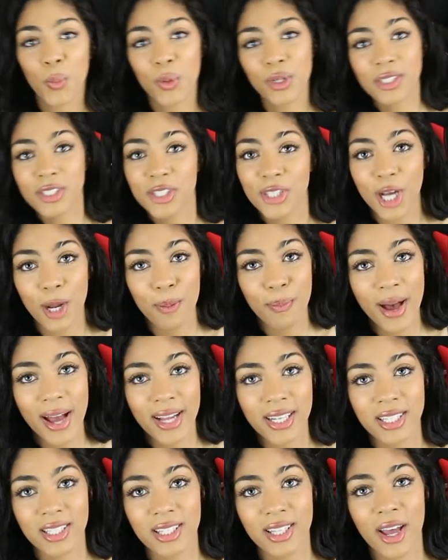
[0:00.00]
once you got
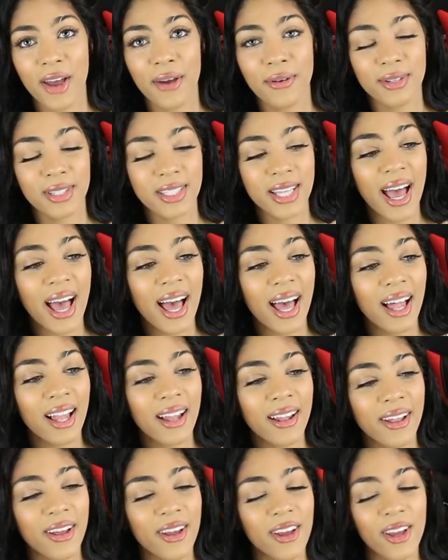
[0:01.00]
back to the
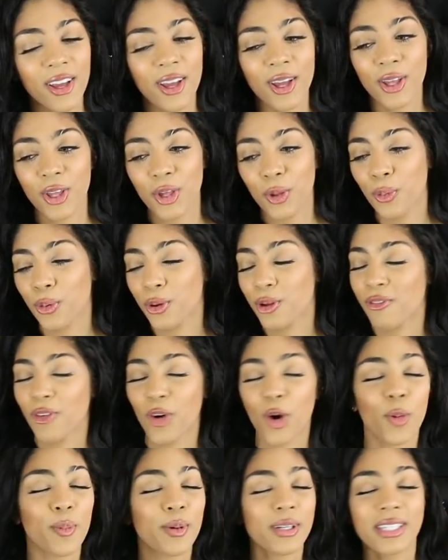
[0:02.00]
hotel you would have
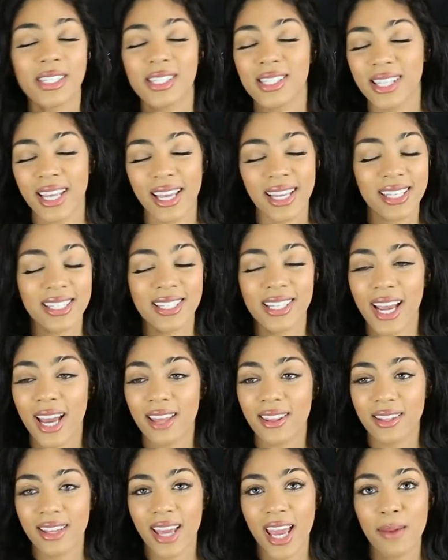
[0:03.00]
all been sitting
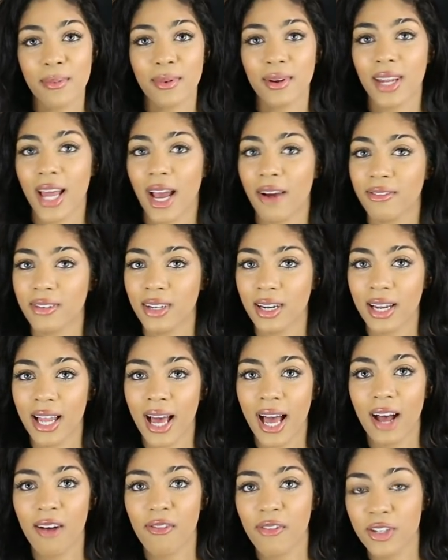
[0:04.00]
together gaming having a
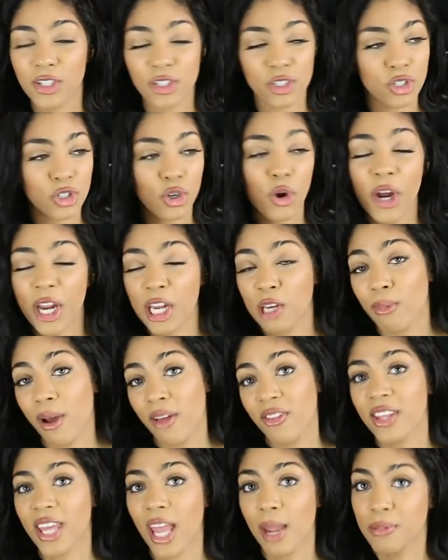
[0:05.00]
laugh and just talking
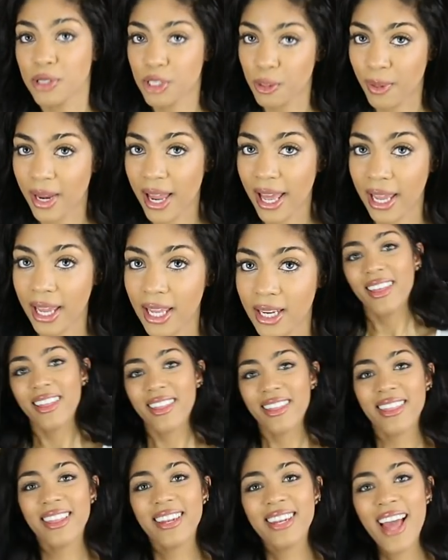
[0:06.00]
about the games you're playing
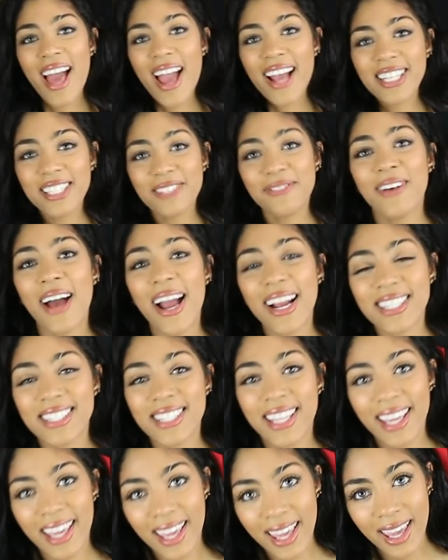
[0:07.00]
the next
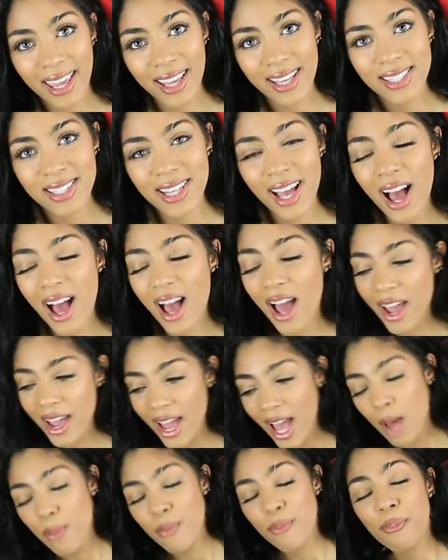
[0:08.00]
factor is
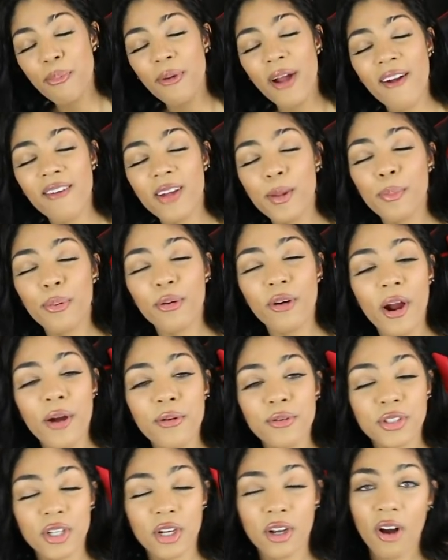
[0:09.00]
I am very
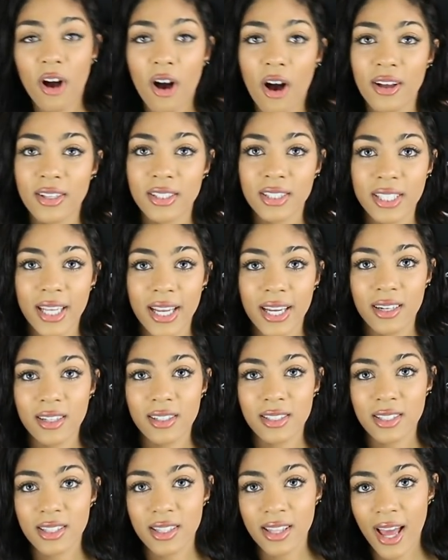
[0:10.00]
prone to car
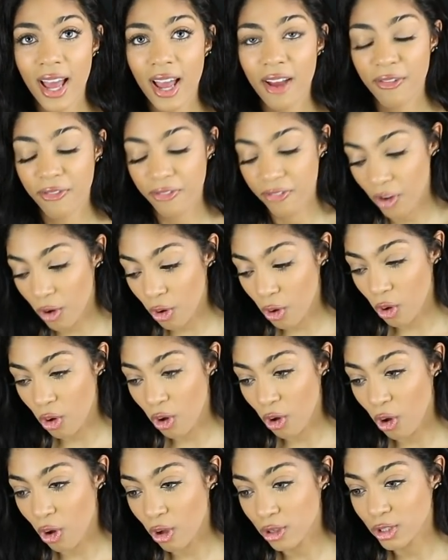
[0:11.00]
sickness
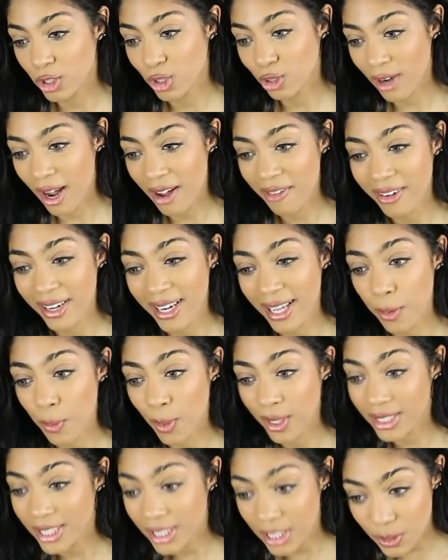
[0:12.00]
therefore
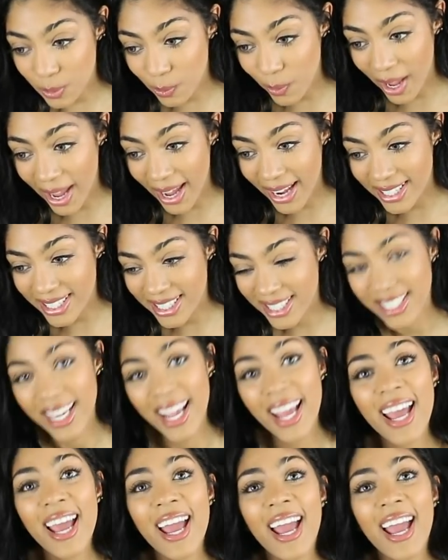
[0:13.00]
traveling with the switch